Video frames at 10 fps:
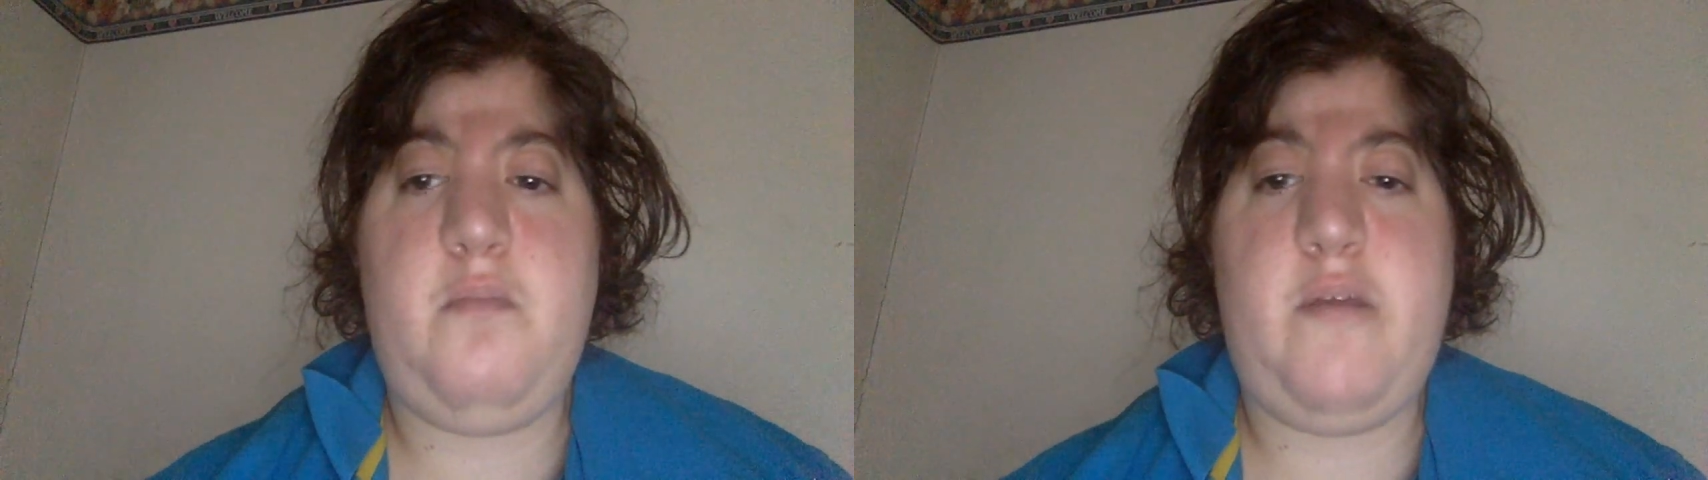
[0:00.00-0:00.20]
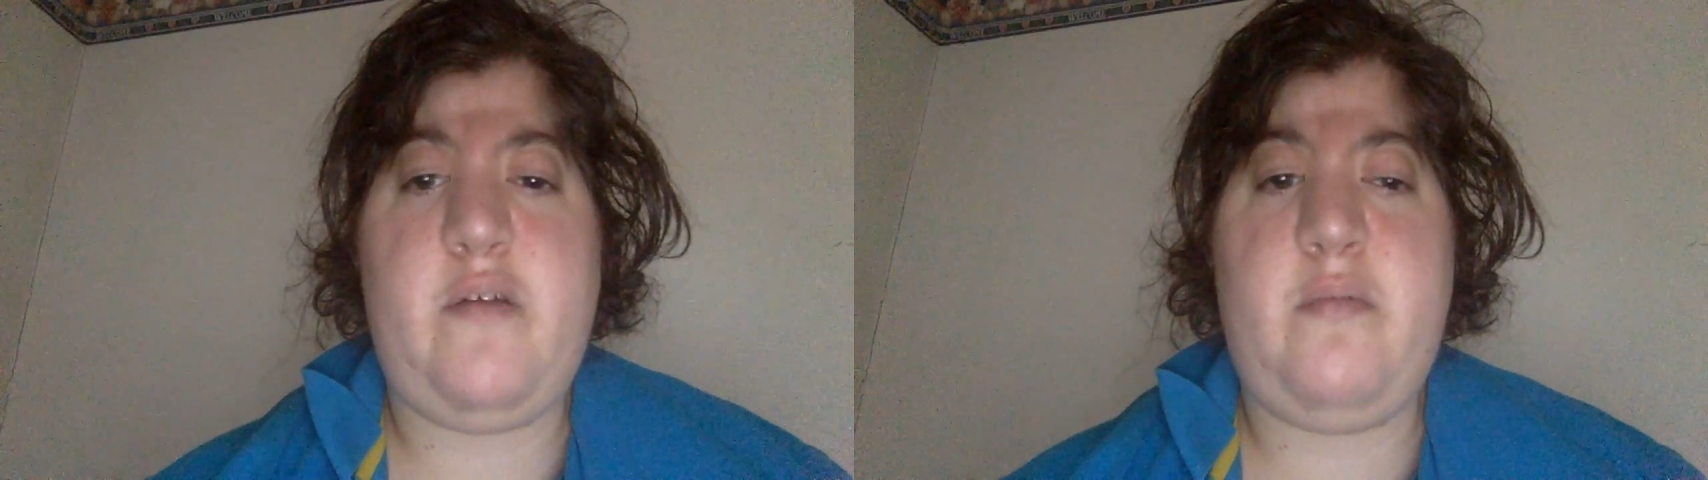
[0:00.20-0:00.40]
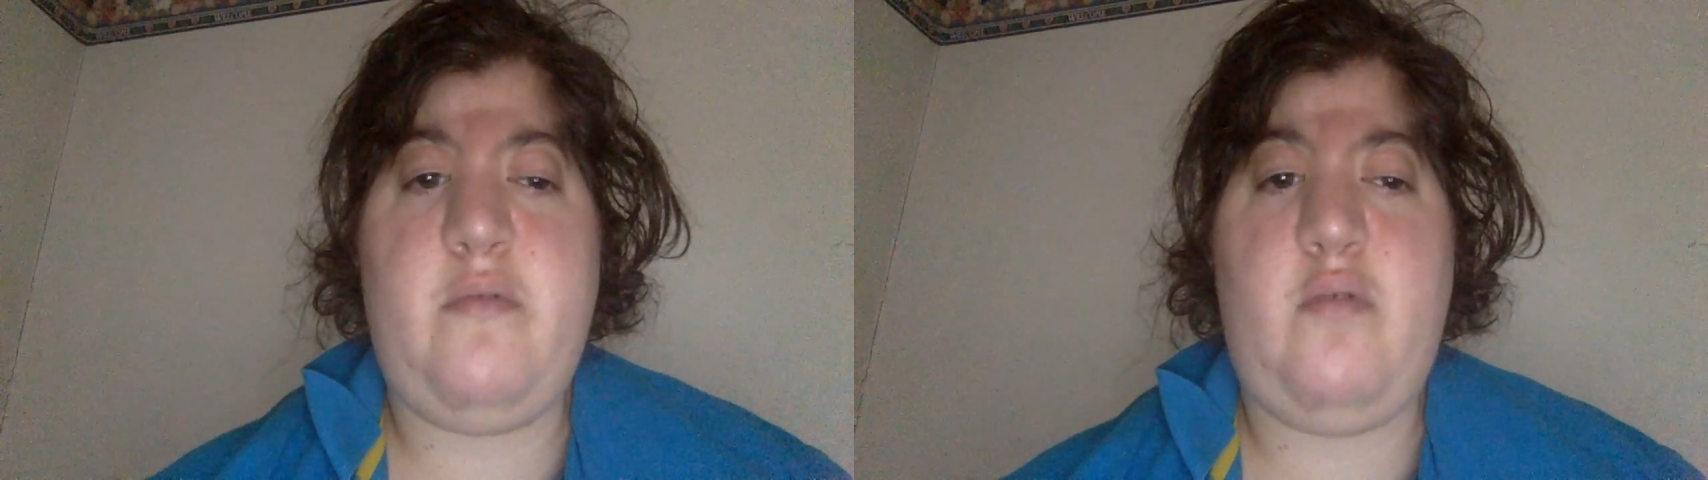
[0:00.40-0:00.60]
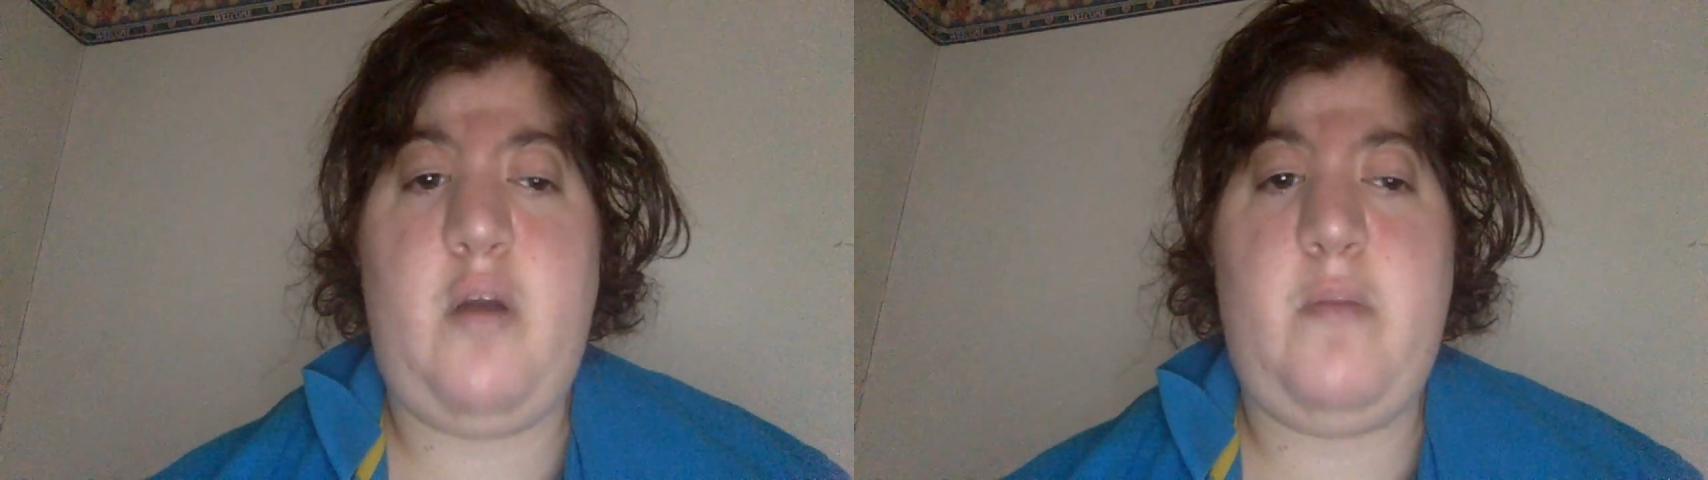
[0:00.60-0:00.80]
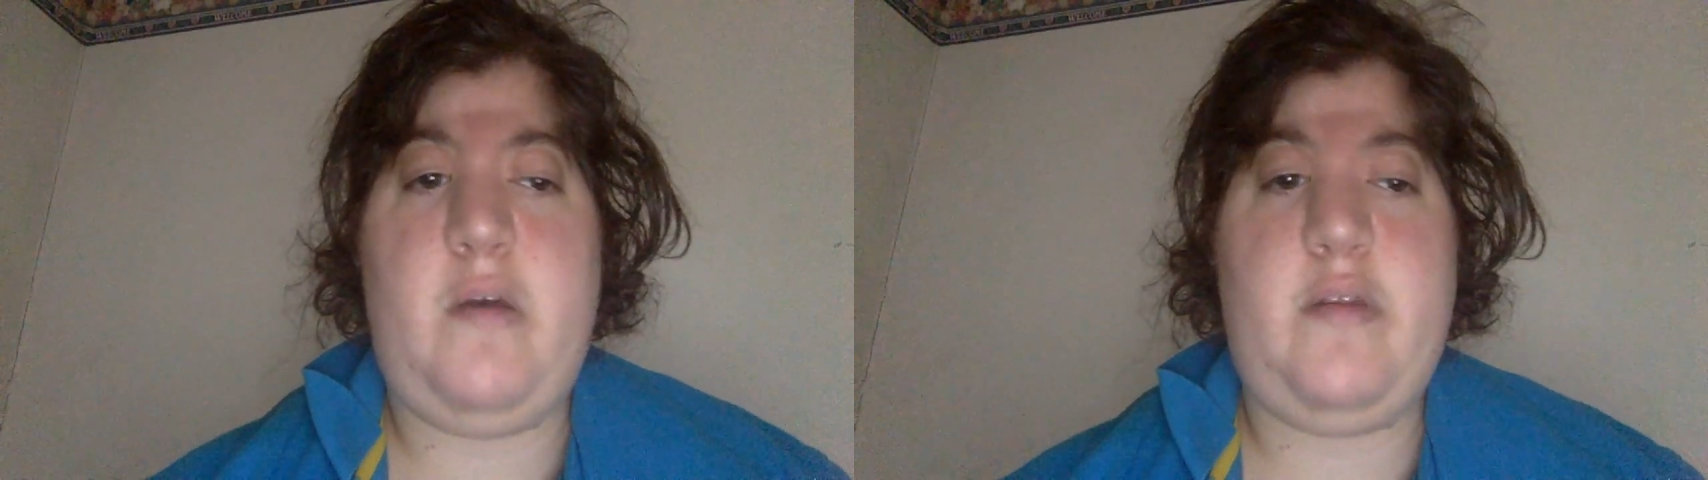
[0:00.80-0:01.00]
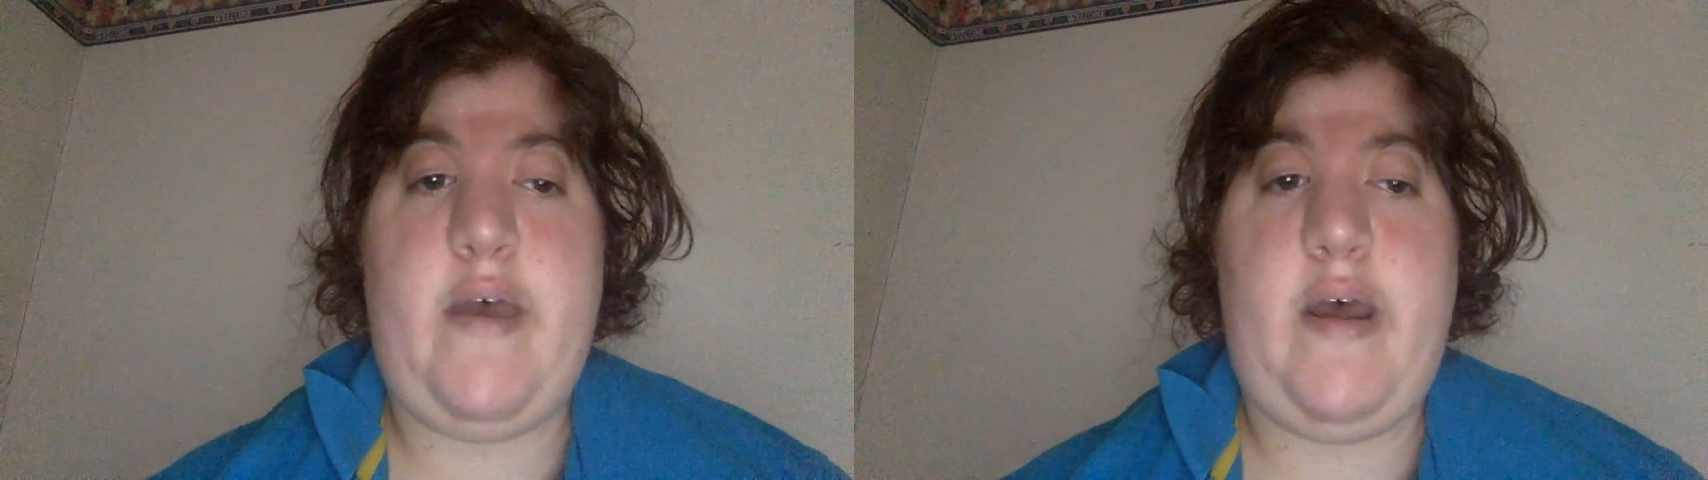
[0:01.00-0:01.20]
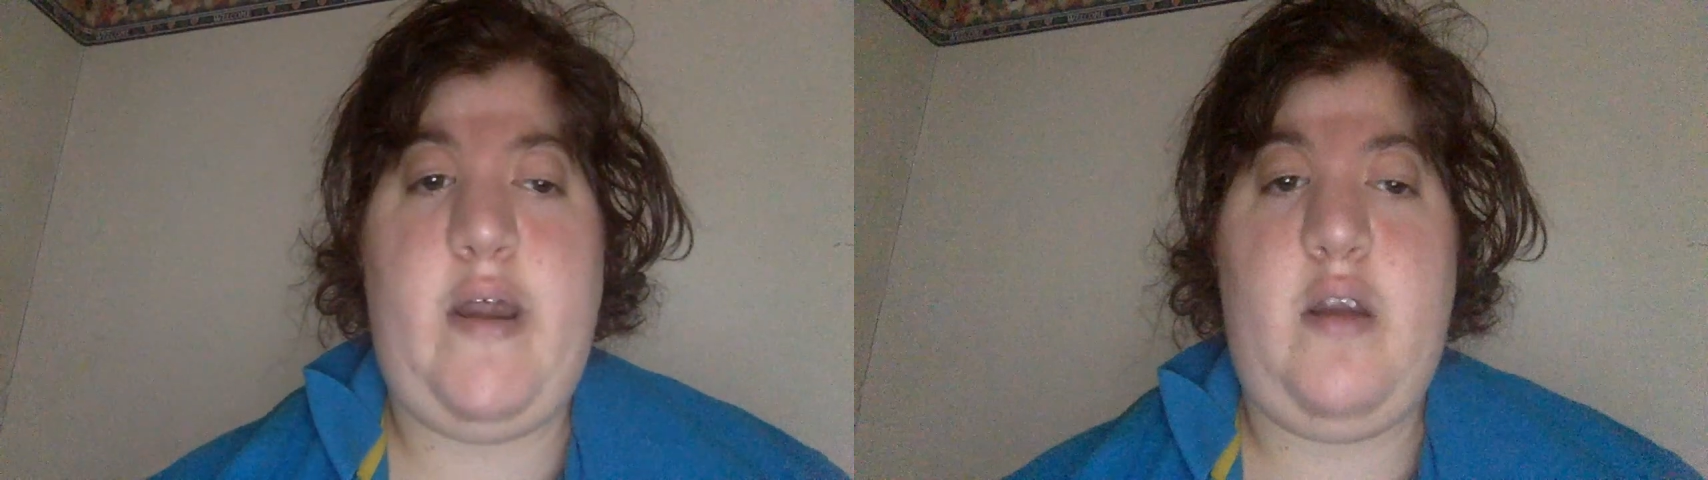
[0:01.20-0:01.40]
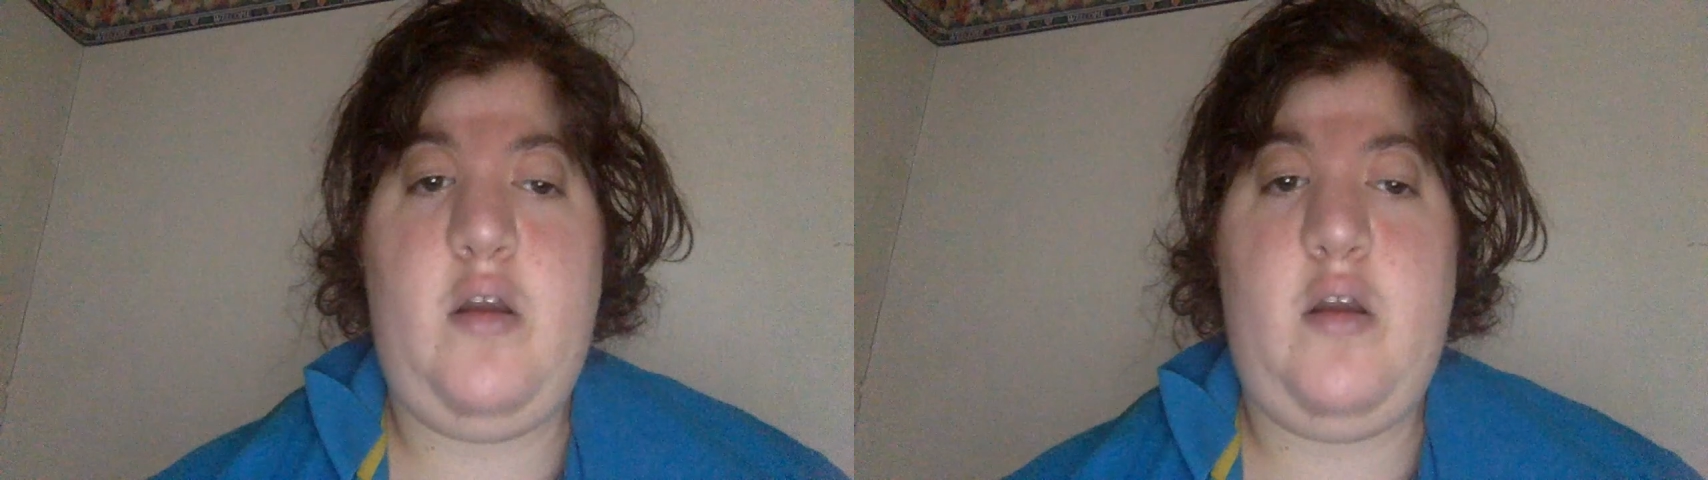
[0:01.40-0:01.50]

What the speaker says: if I could be wrong about that.